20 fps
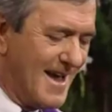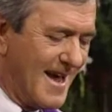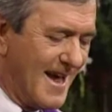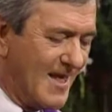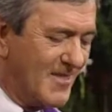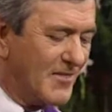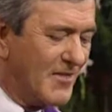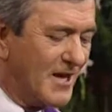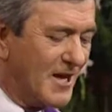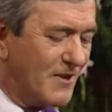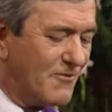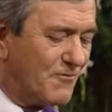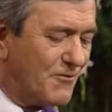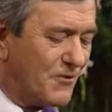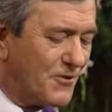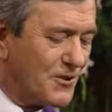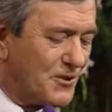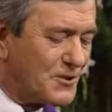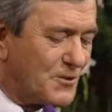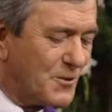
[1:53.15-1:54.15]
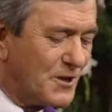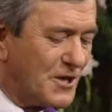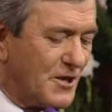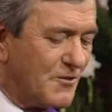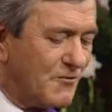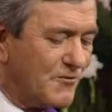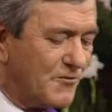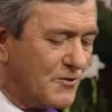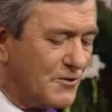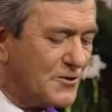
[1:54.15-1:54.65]
And then from the
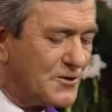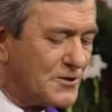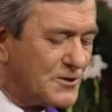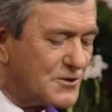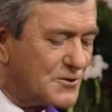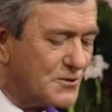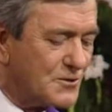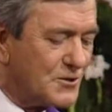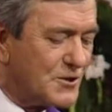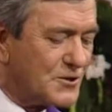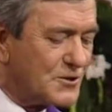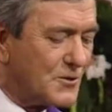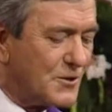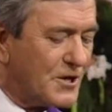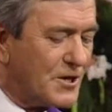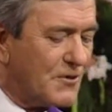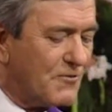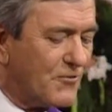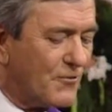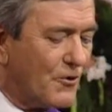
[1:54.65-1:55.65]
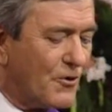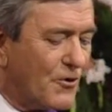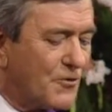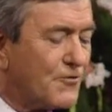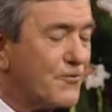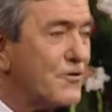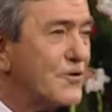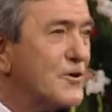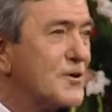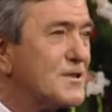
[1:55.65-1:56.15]
21st through the
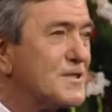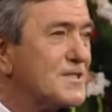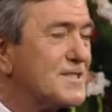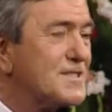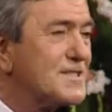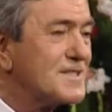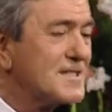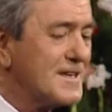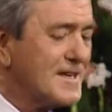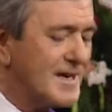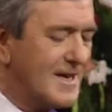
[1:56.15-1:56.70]
24th verse,